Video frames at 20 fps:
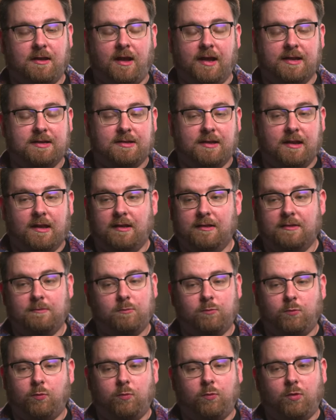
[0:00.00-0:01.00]
I
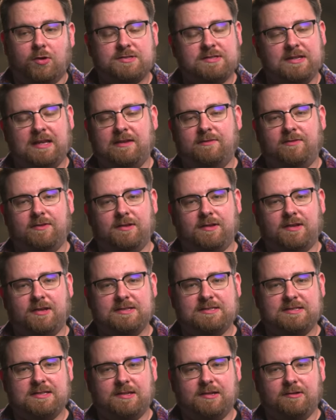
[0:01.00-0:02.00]
wasn't even
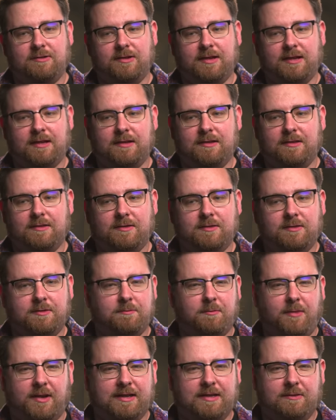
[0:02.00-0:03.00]
considering
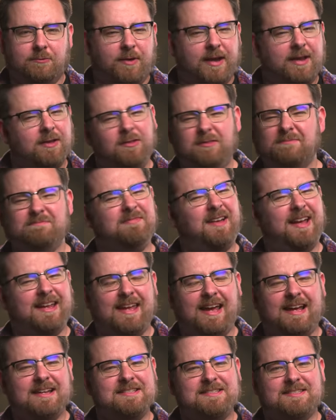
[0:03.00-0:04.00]
money real, I
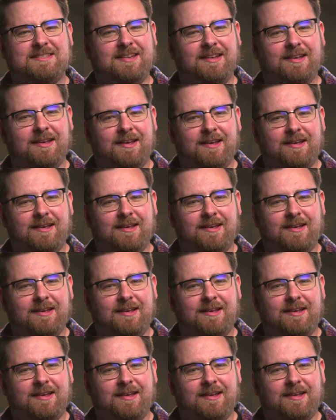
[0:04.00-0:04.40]
guess.